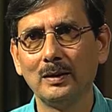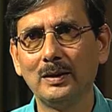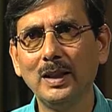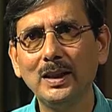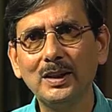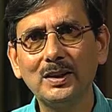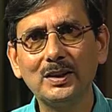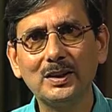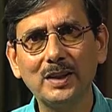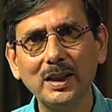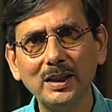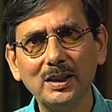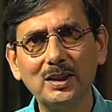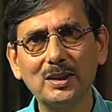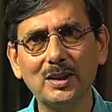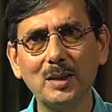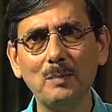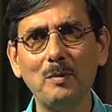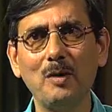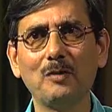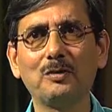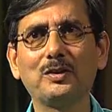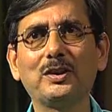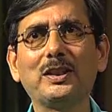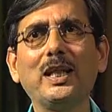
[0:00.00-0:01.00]
This
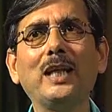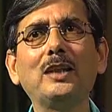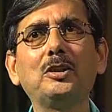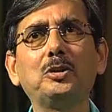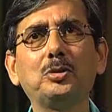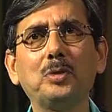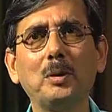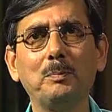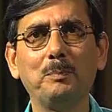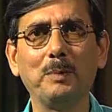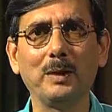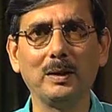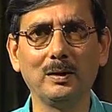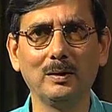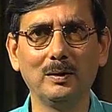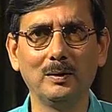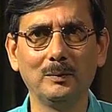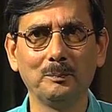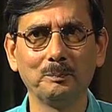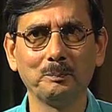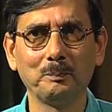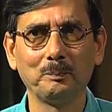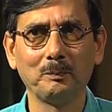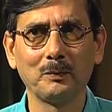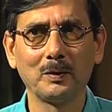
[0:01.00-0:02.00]
system of satrapal
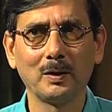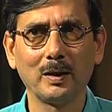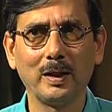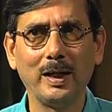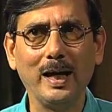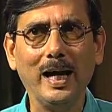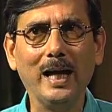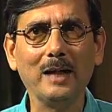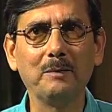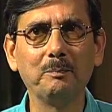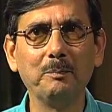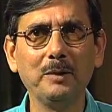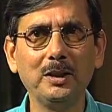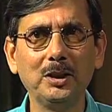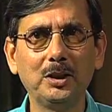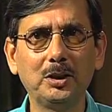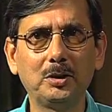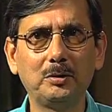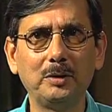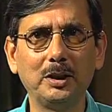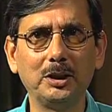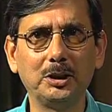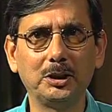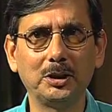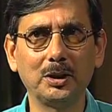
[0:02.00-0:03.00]

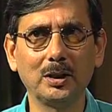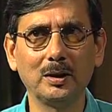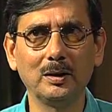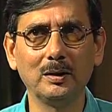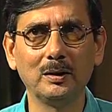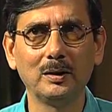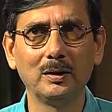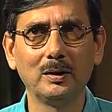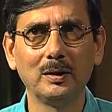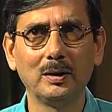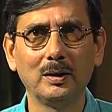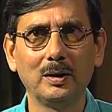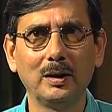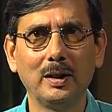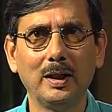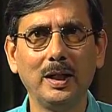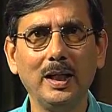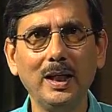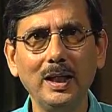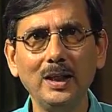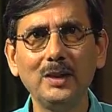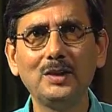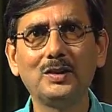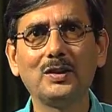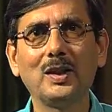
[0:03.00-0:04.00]
administration
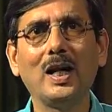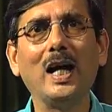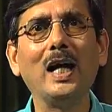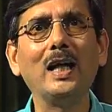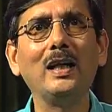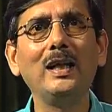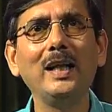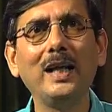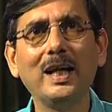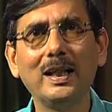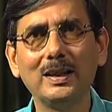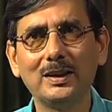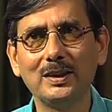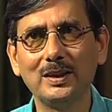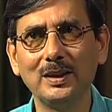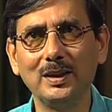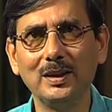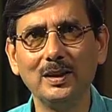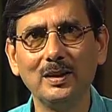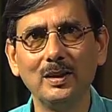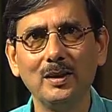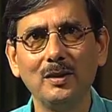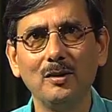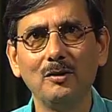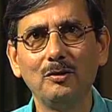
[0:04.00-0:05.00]
is a
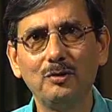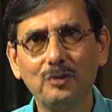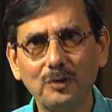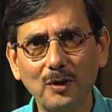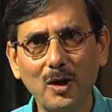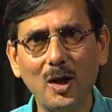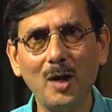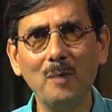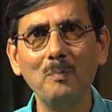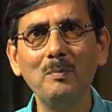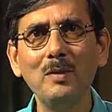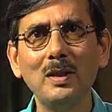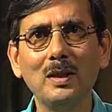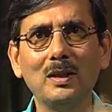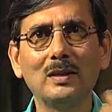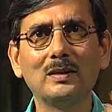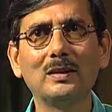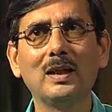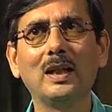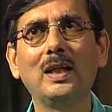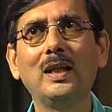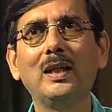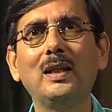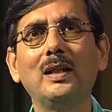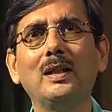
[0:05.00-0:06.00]
legacy from
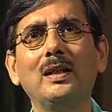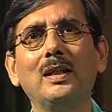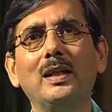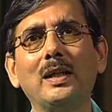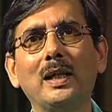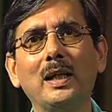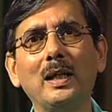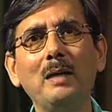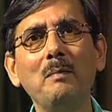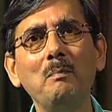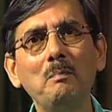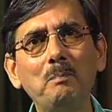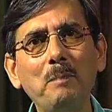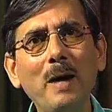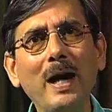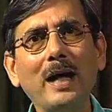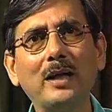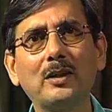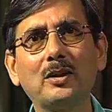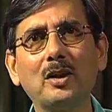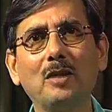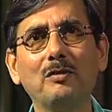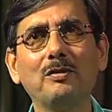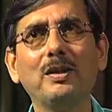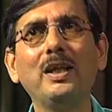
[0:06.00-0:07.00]
the
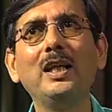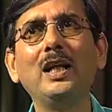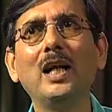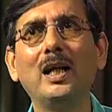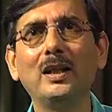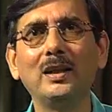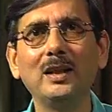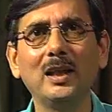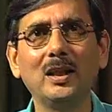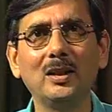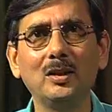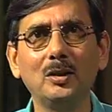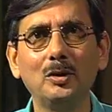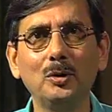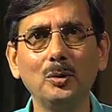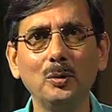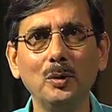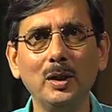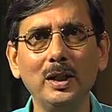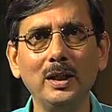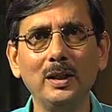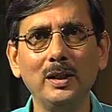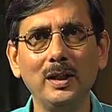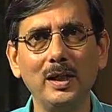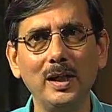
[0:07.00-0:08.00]
impact of Iranian
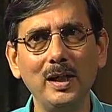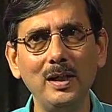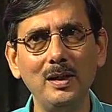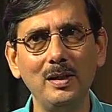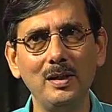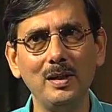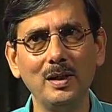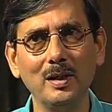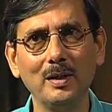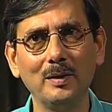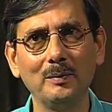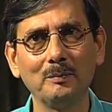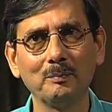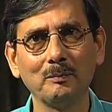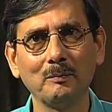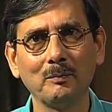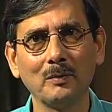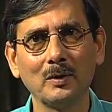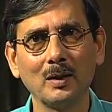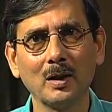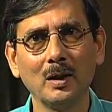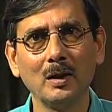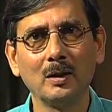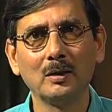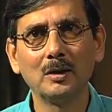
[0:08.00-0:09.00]
rule in India.
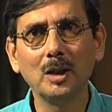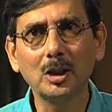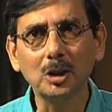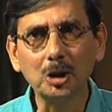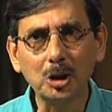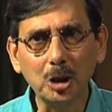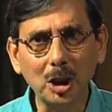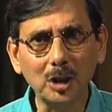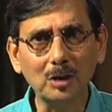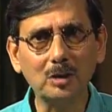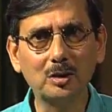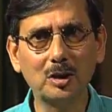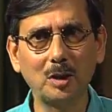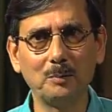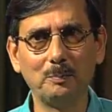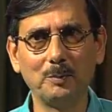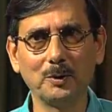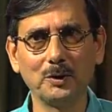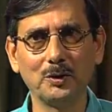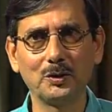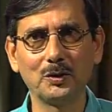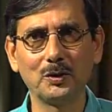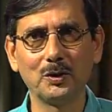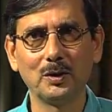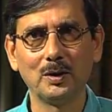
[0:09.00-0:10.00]
The
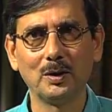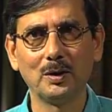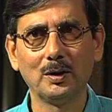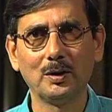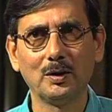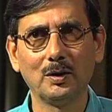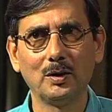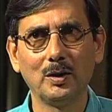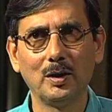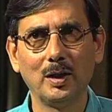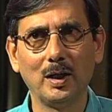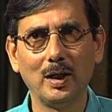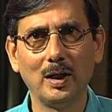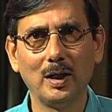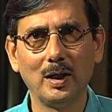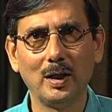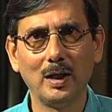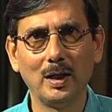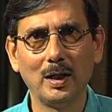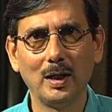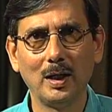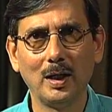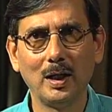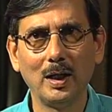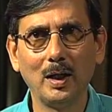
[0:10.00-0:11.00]
Kshatrapas
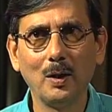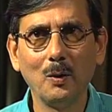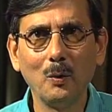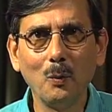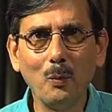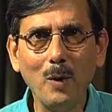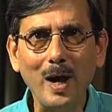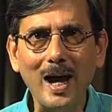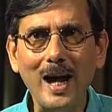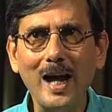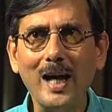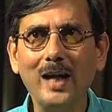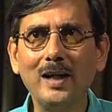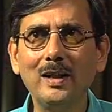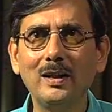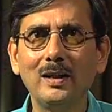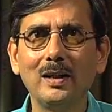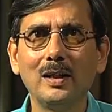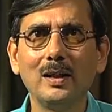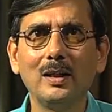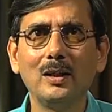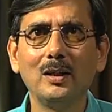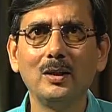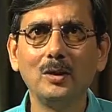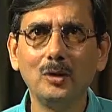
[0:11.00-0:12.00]
were
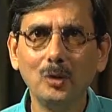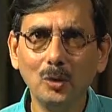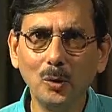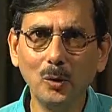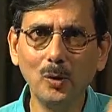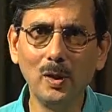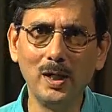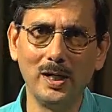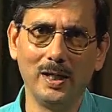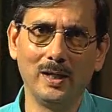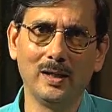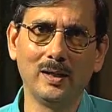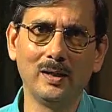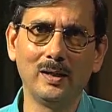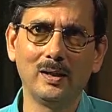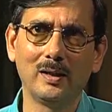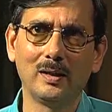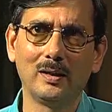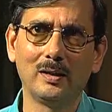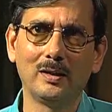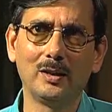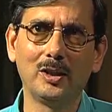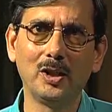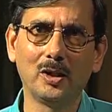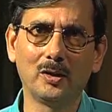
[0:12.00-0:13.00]
ruling
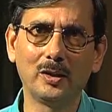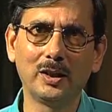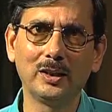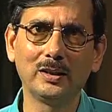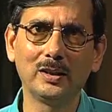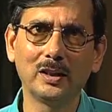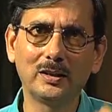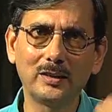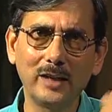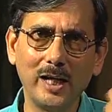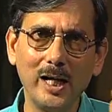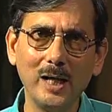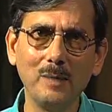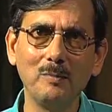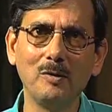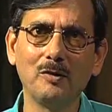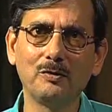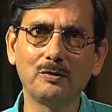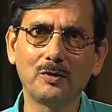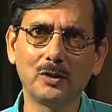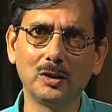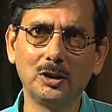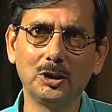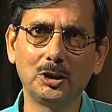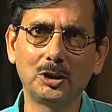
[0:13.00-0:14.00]
during the time
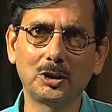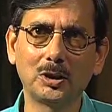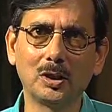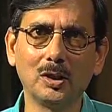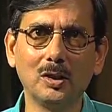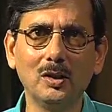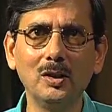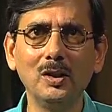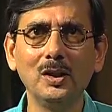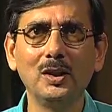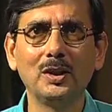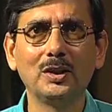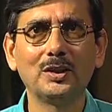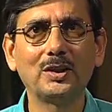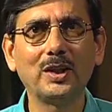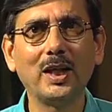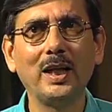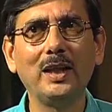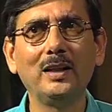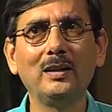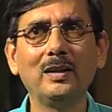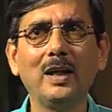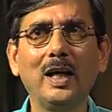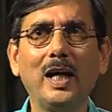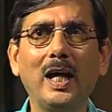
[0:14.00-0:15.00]
of Kanishka,
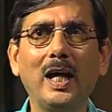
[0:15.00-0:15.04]
say in